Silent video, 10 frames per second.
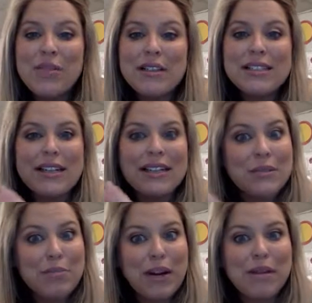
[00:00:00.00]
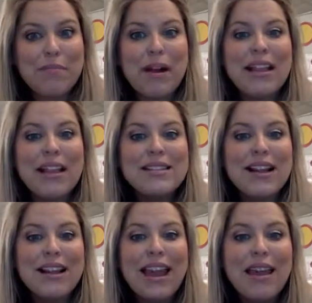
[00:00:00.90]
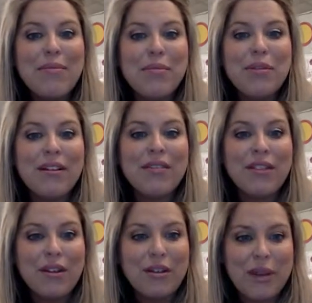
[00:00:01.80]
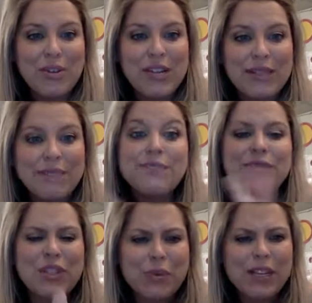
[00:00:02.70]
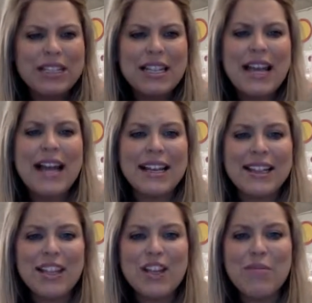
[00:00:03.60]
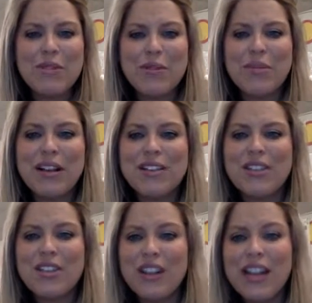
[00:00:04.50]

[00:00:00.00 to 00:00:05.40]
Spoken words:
like sperm, pollen's not capable of locomotion. So we'll get to that in the human reproduction unit.